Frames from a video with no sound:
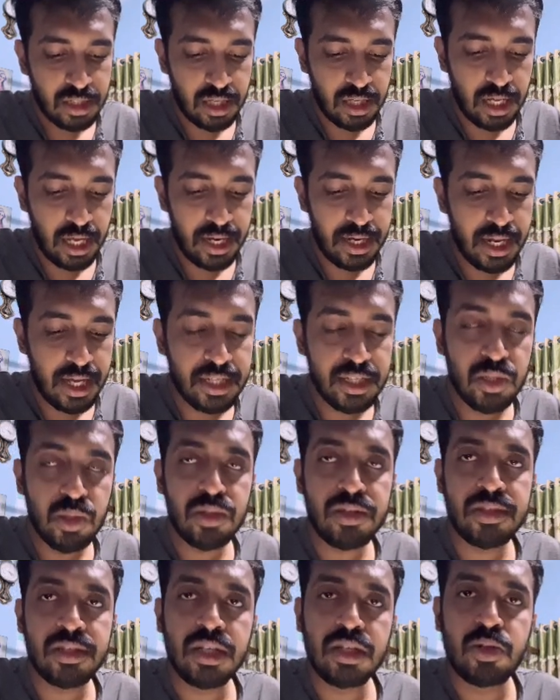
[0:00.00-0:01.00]
And I
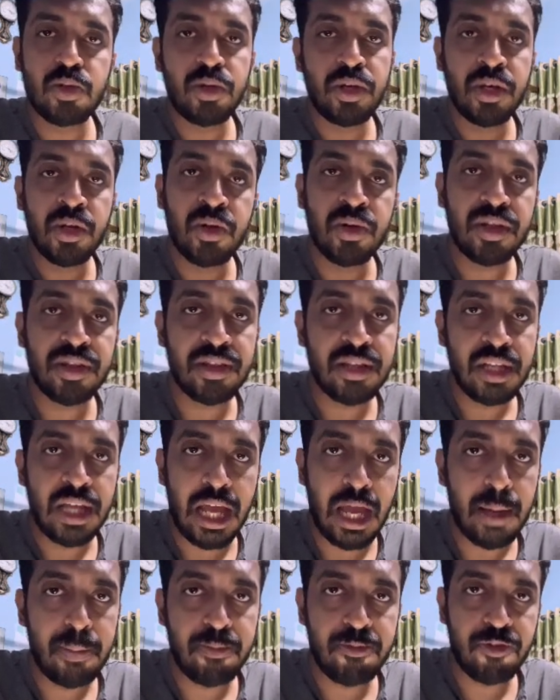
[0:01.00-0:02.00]
use the Good Notes
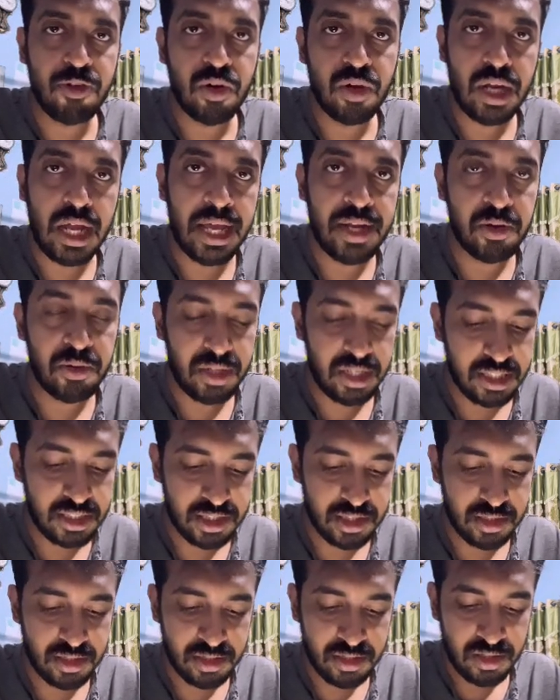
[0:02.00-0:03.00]
app for
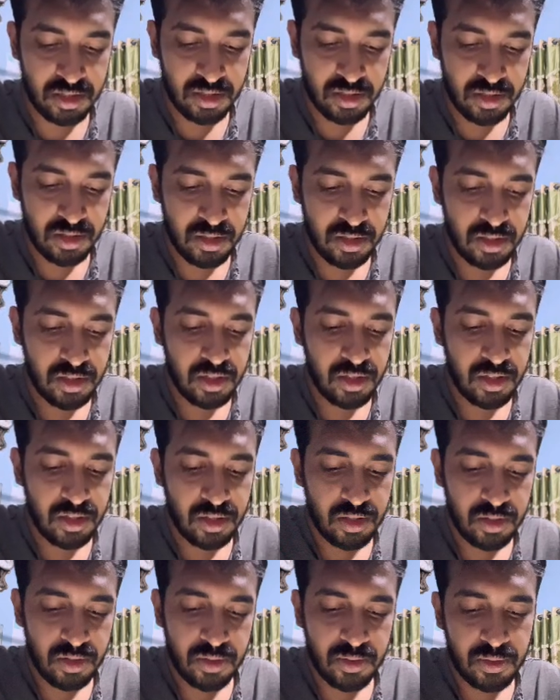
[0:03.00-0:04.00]
annotation.
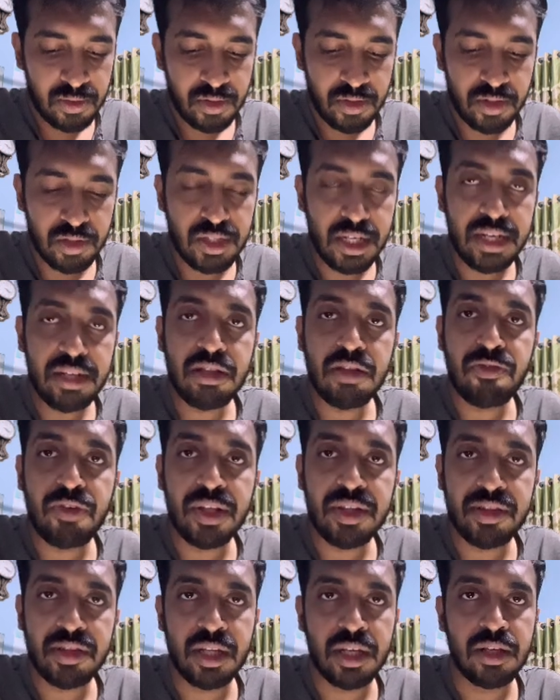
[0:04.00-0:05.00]
So that is the
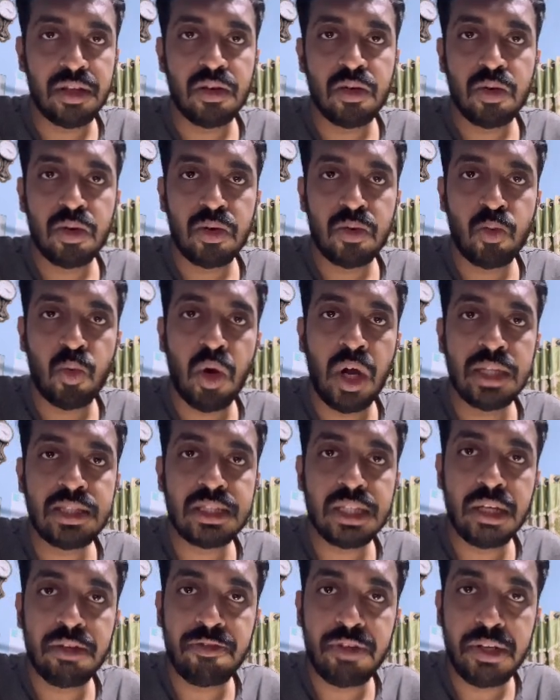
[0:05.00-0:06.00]
first thing. Watch
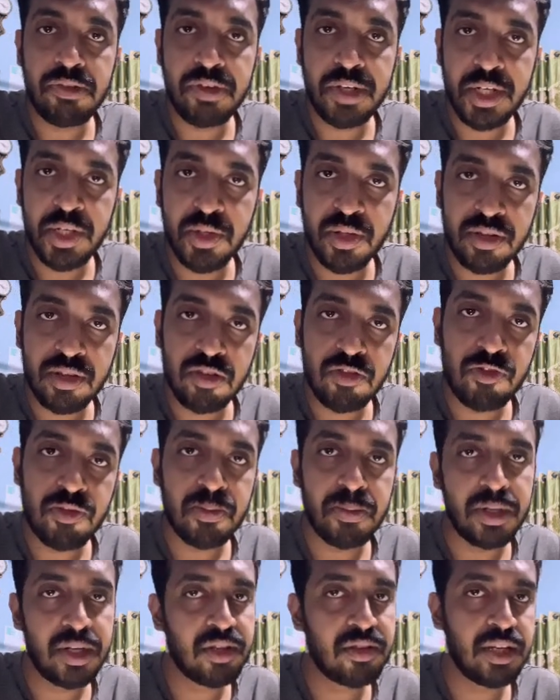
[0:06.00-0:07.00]
every videos of
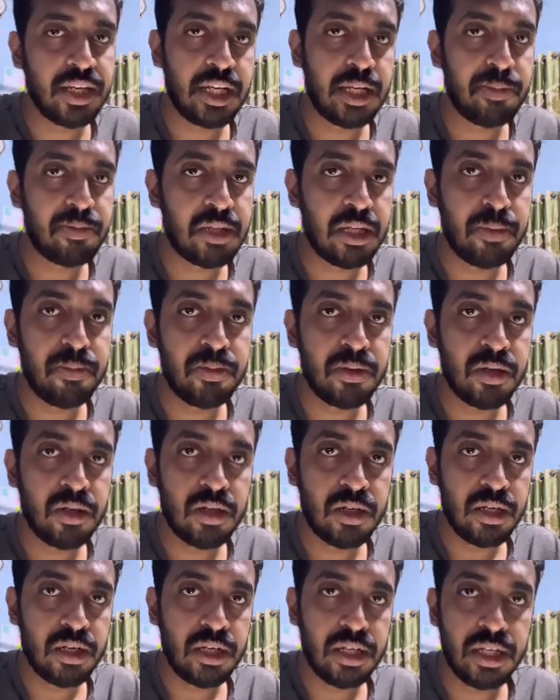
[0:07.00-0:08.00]
Medsynapse app,
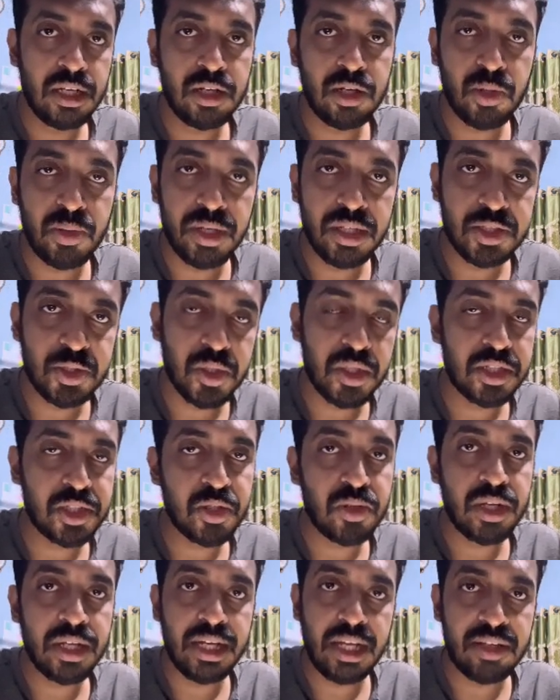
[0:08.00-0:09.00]
including sure
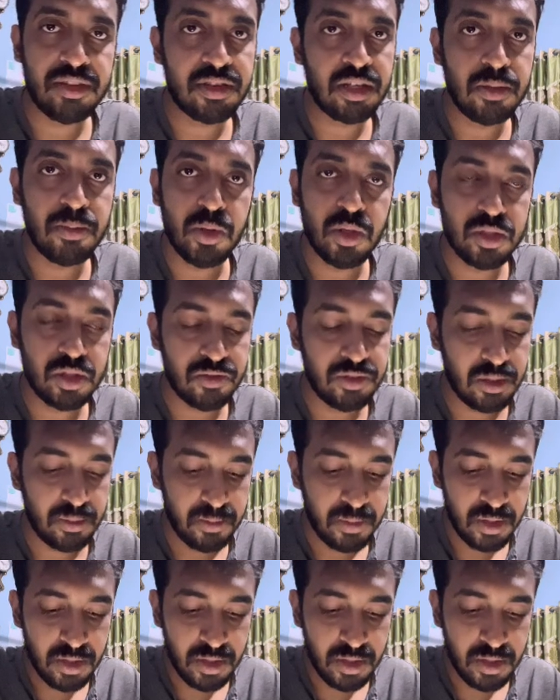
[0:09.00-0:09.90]
shot and extra, both of them.